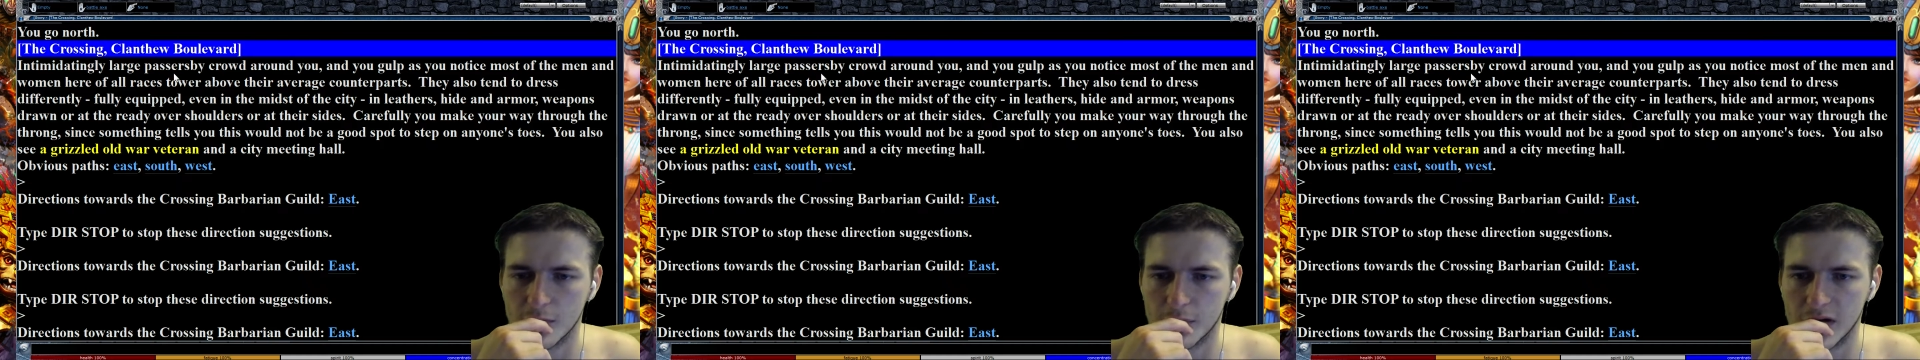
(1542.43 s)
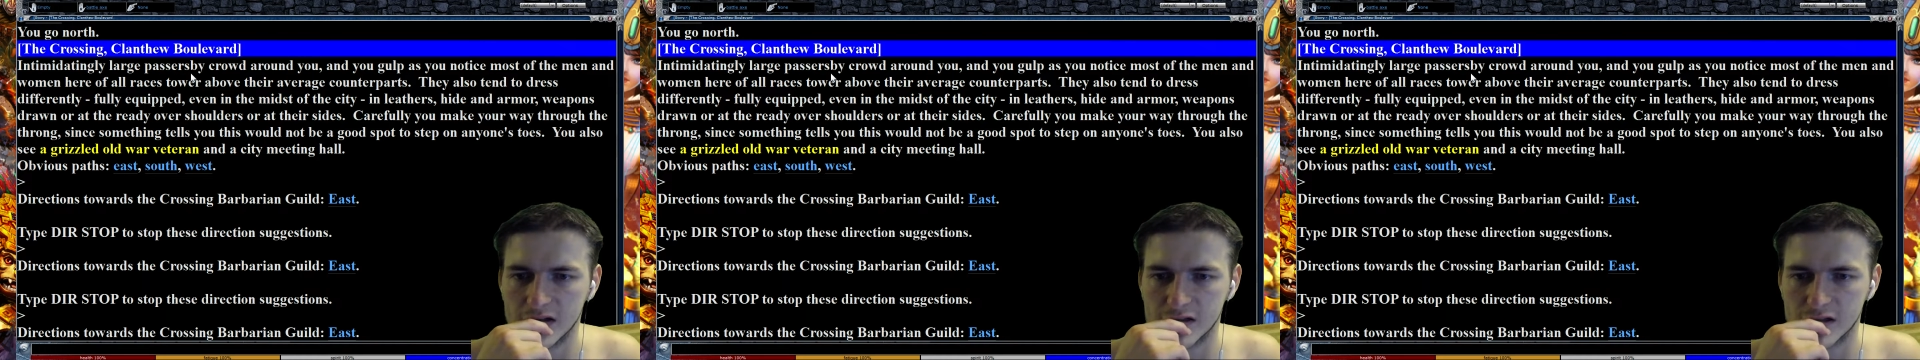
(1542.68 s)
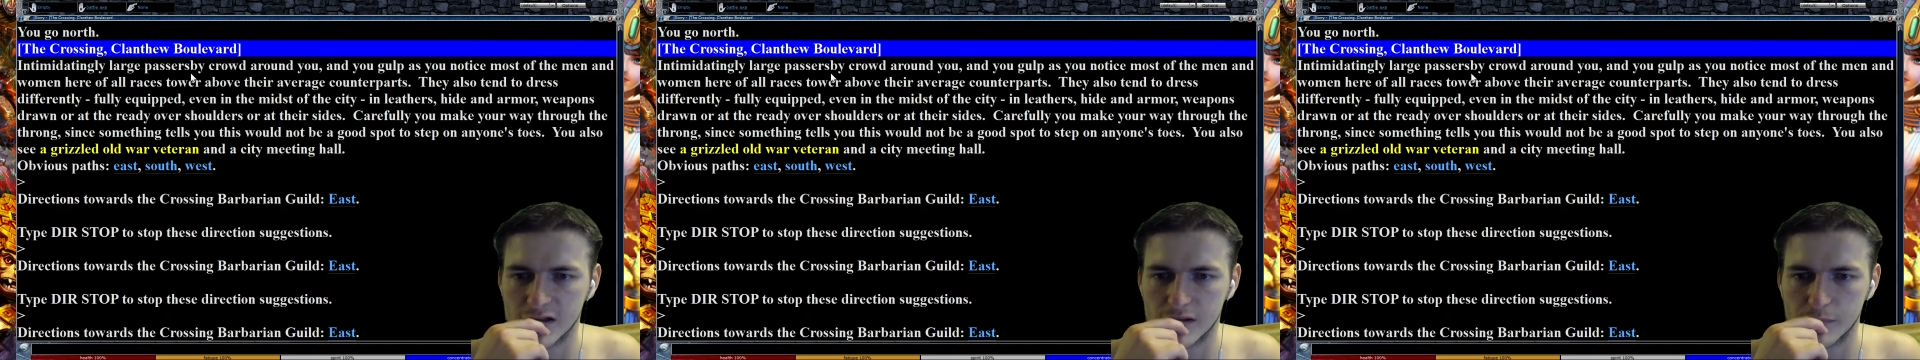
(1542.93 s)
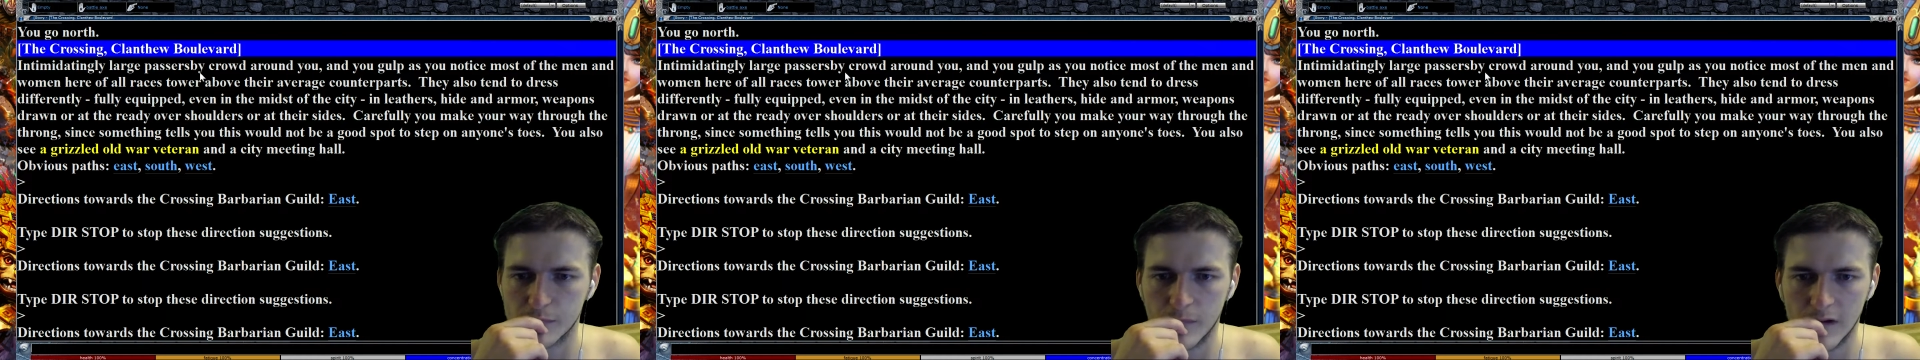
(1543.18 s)

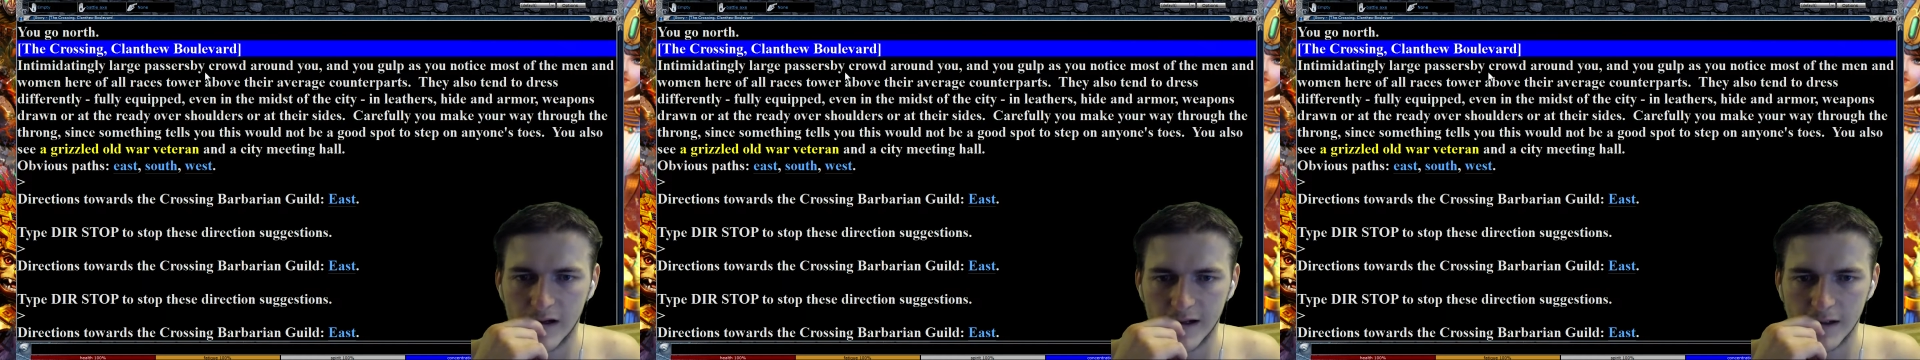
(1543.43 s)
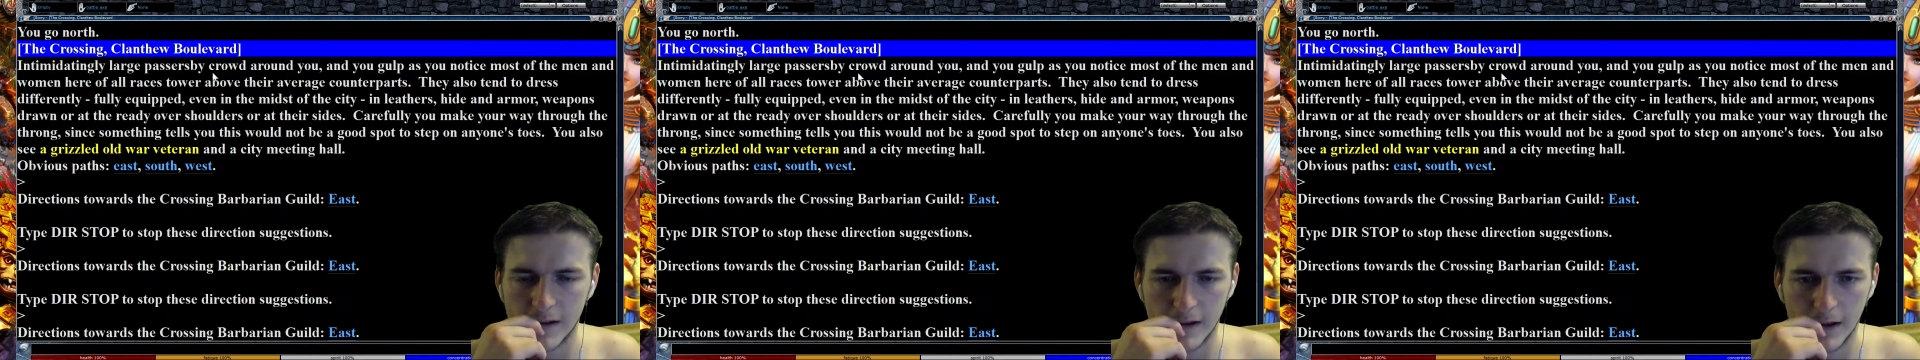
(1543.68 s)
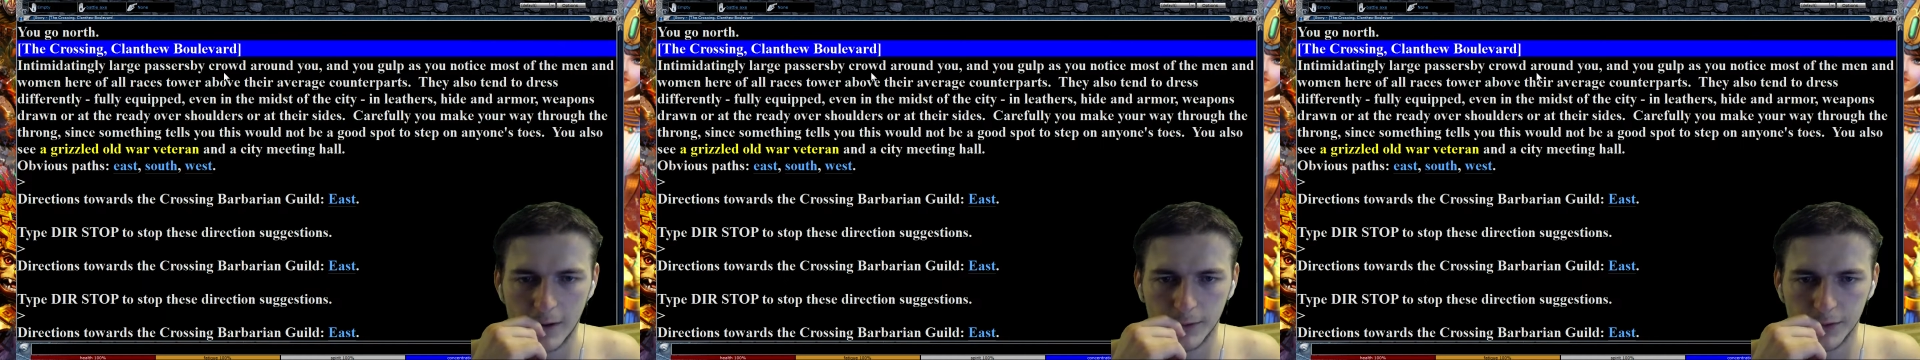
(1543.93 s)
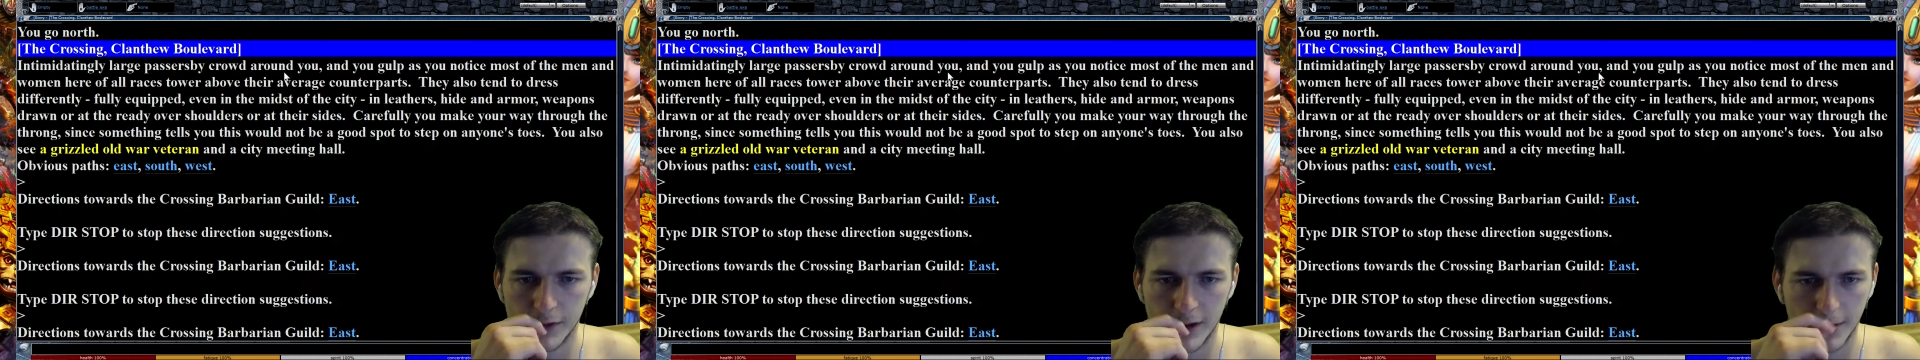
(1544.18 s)
passers-by
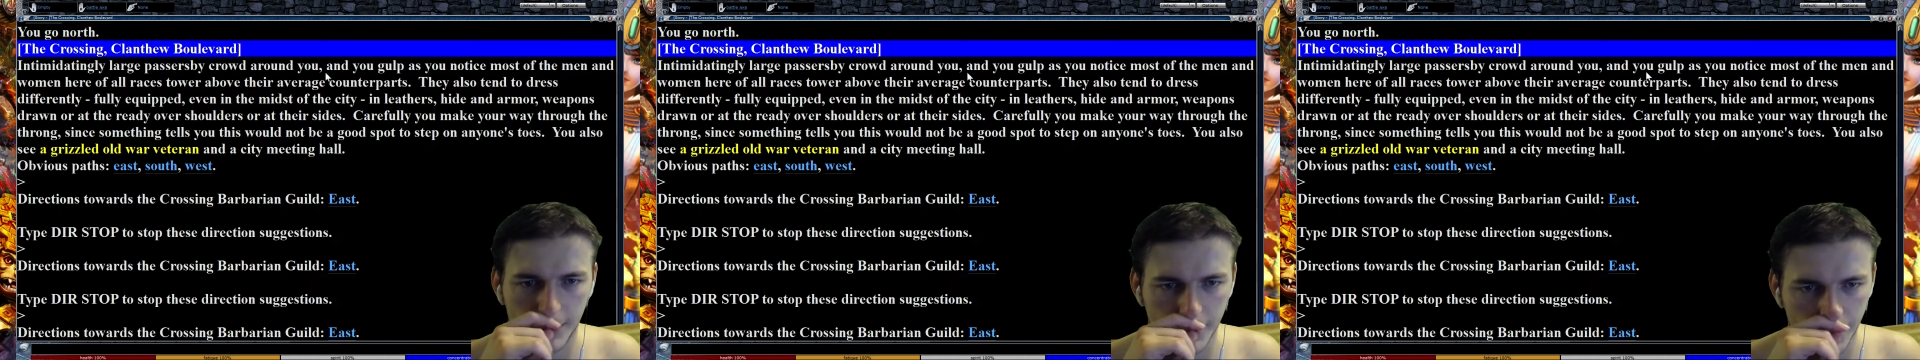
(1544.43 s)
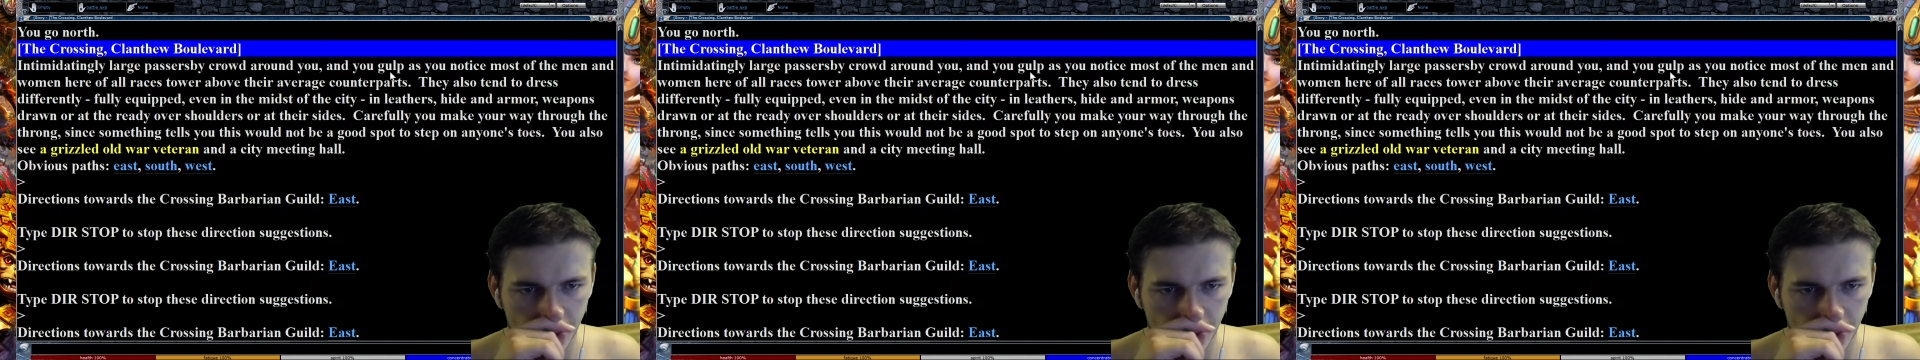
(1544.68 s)
crowd around you,